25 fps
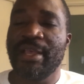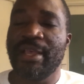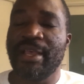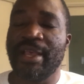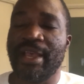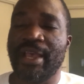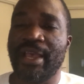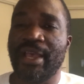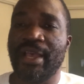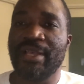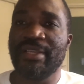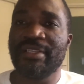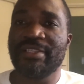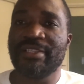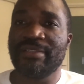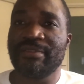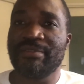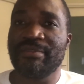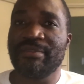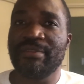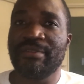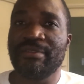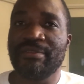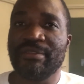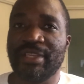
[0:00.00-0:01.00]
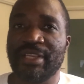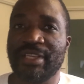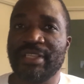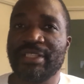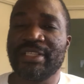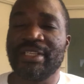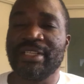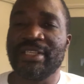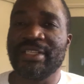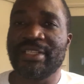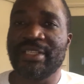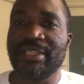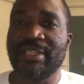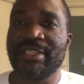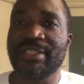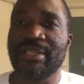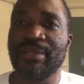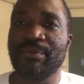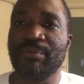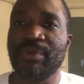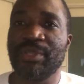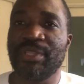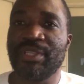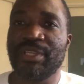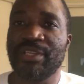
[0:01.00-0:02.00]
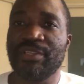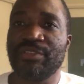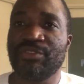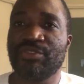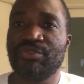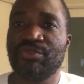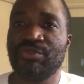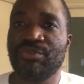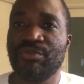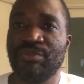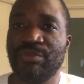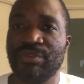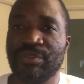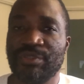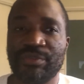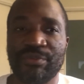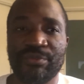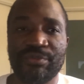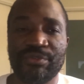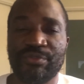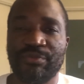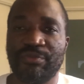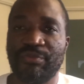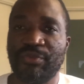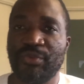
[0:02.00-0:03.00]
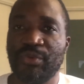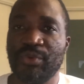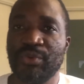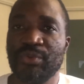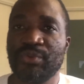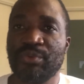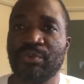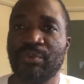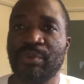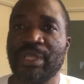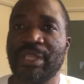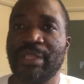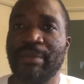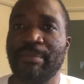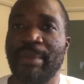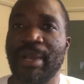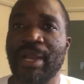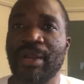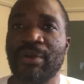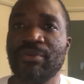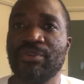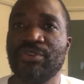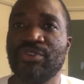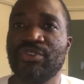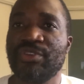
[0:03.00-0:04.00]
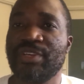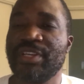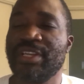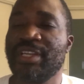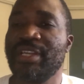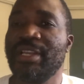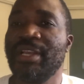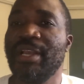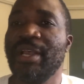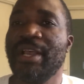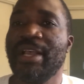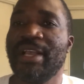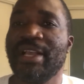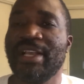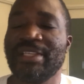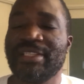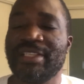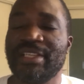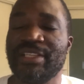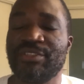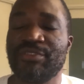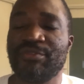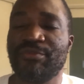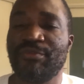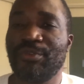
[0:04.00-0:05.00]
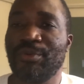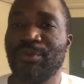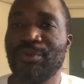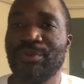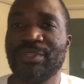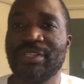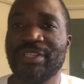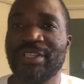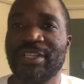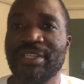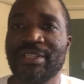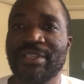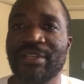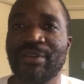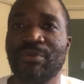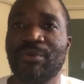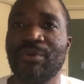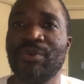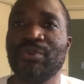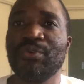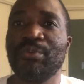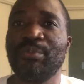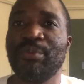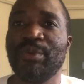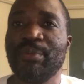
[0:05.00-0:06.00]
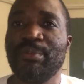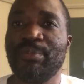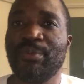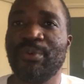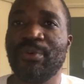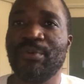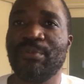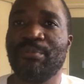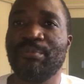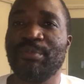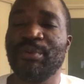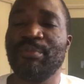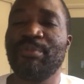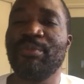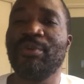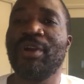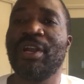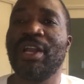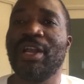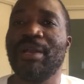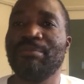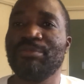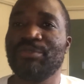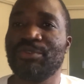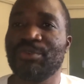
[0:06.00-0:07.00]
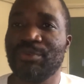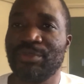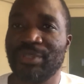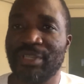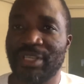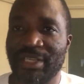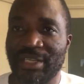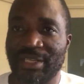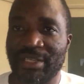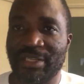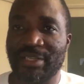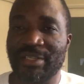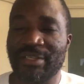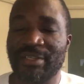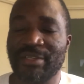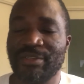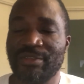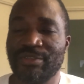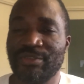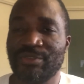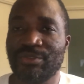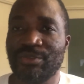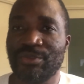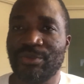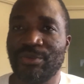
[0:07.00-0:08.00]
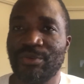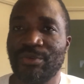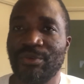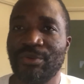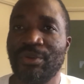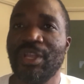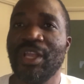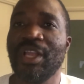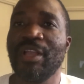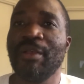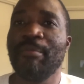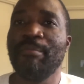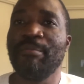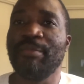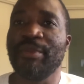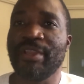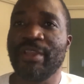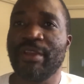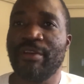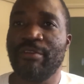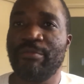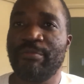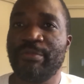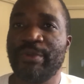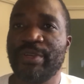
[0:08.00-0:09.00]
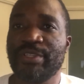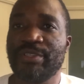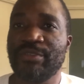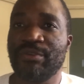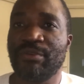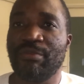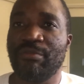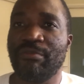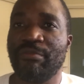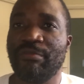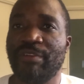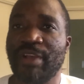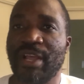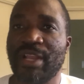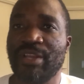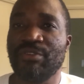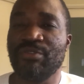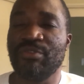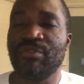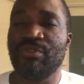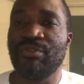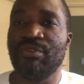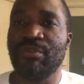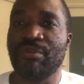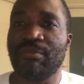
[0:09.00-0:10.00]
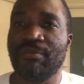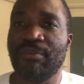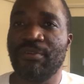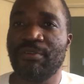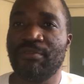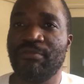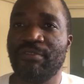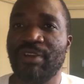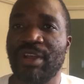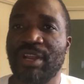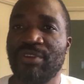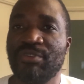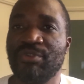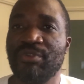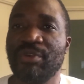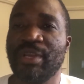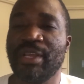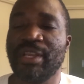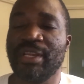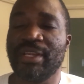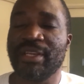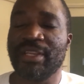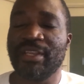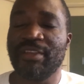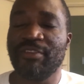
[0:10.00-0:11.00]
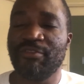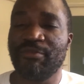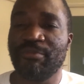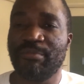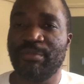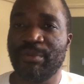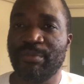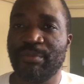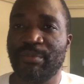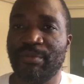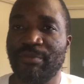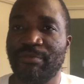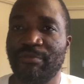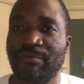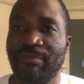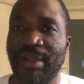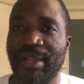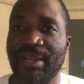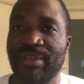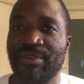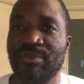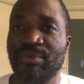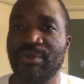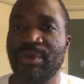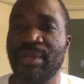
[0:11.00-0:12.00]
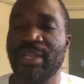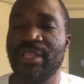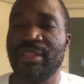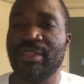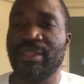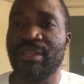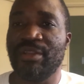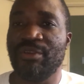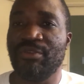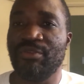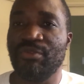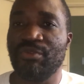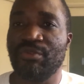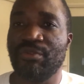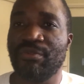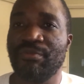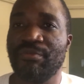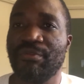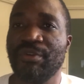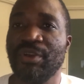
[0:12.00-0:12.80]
has it's in season with its, its, its fruit, when the mango tree has its fruit, it doesn't go to people. People come to it. So be a person of value. Look for value and give people value, and they look